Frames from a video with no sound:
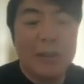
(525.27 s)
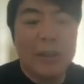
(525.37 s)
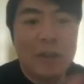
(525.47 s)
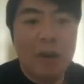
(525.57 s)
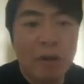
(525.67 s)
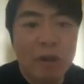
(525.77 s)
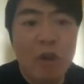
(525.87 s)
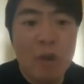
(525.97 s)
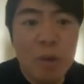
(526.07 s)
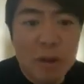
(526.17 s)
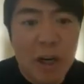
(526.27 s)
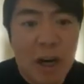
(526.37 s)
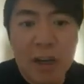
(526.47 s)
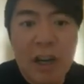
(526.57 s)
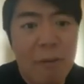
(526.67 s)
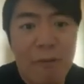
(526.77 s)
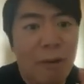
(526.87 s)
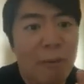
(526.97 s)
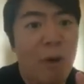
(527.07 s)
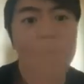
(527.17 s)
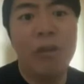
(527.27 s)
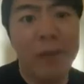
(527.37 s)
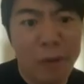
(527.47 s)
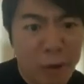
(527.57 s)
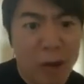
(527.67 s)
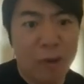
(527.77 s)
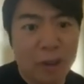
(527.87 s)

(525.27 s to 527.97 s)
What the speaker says: the culture roots come from all over the world.